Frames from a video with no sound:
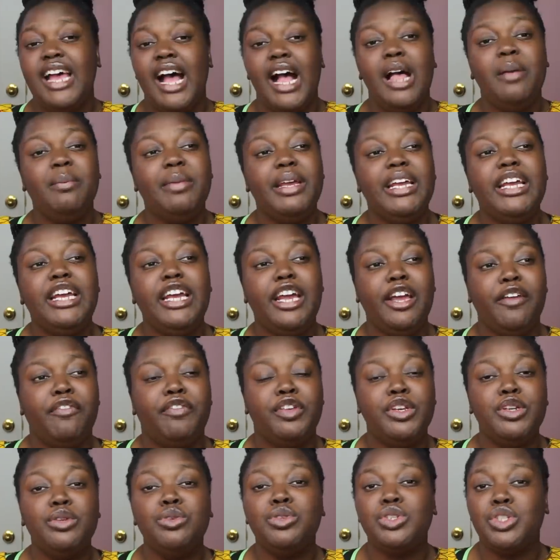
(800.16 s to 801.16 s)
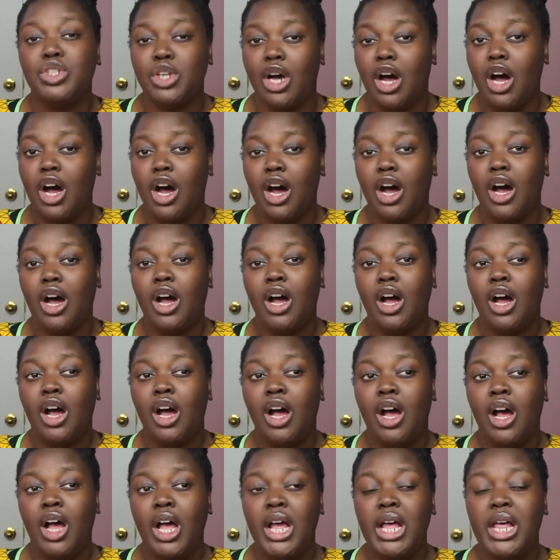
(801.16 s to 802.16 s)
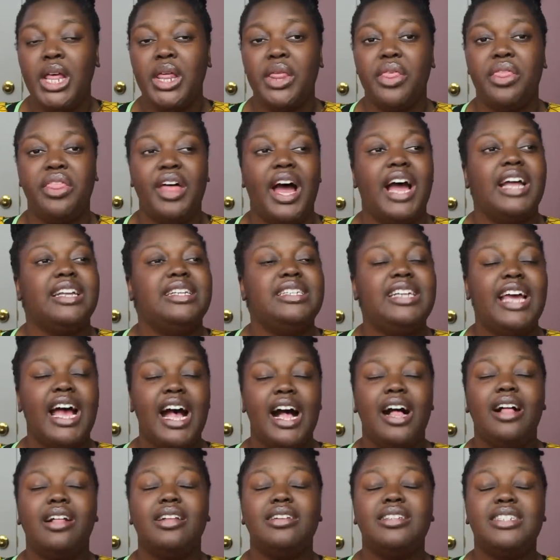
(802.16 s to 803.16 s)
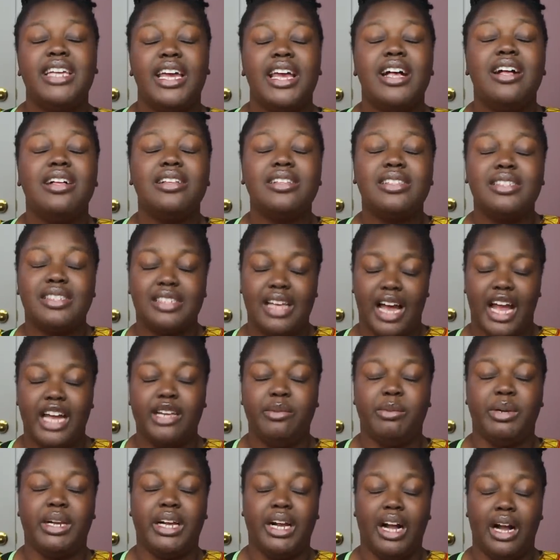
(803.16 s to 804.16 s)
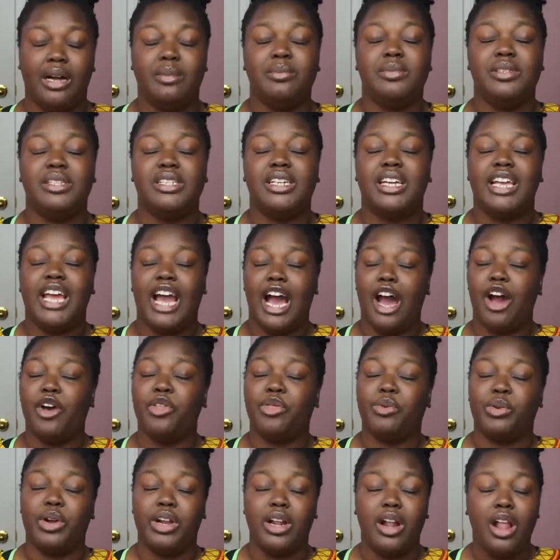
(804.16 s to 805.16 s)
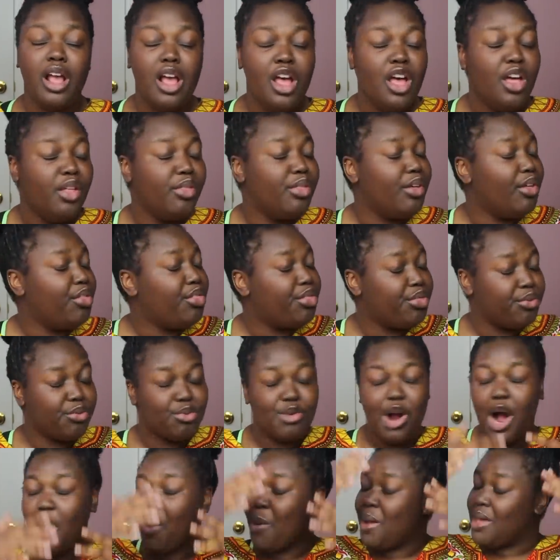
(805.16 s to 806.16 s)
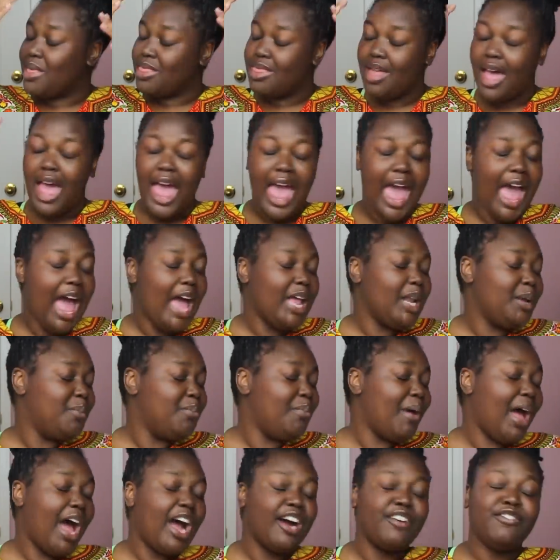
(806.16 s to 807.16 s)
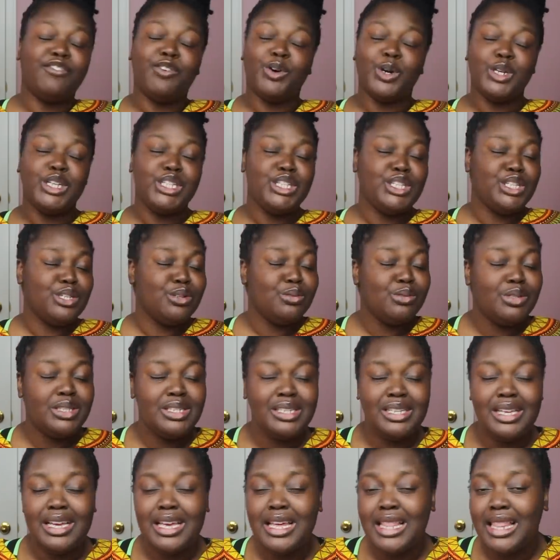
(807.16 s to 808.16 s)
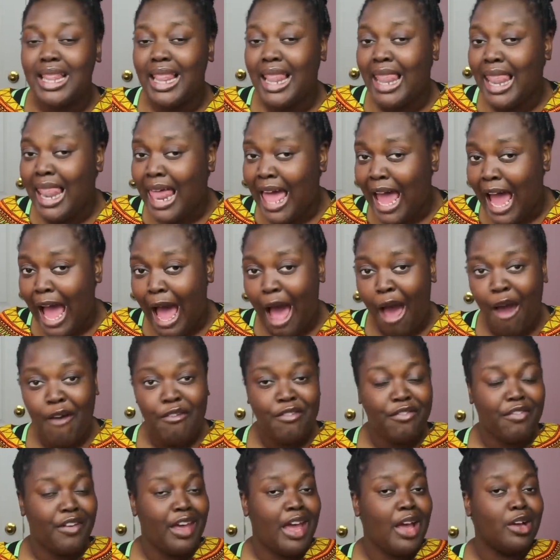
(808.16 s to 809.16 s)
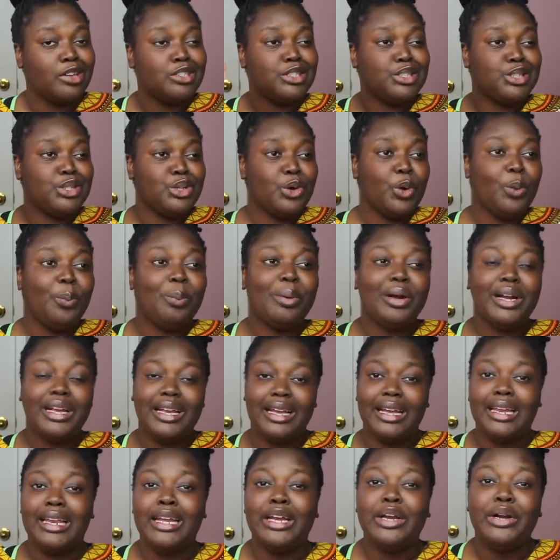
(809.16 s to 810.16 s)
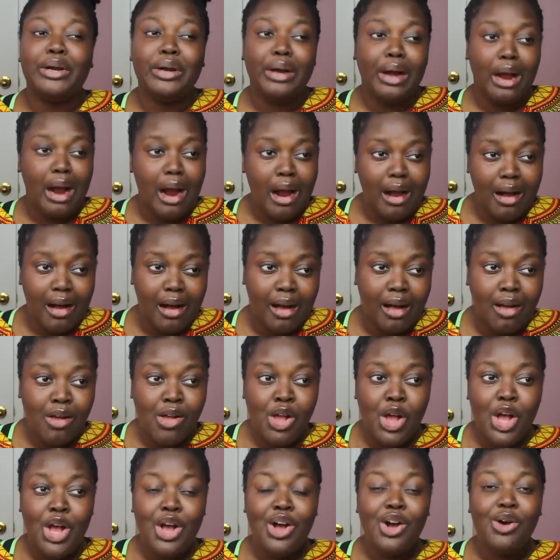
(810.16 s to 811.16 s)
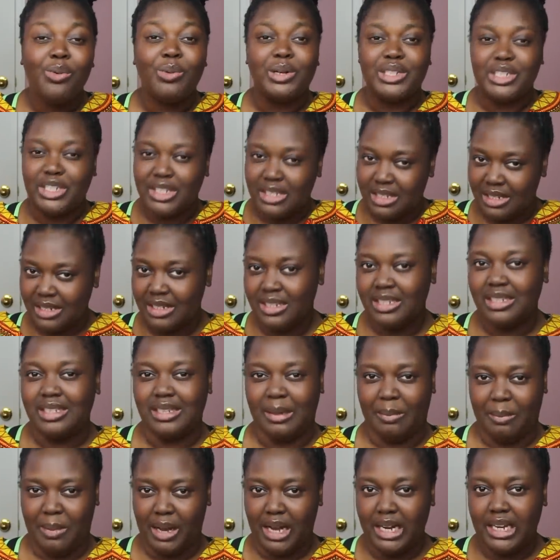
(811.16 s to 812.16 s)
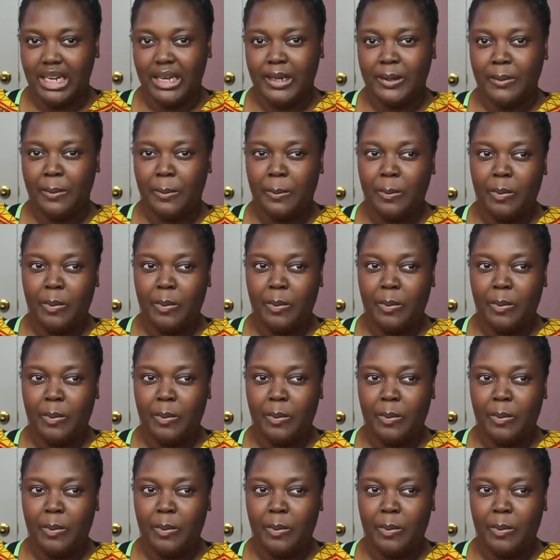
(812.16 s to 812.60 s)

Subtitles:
Tell me if you saw that telltale sign when it comes to Catherine, the throwing the head back, 42T laughing, super giddy girl when she's into somebody.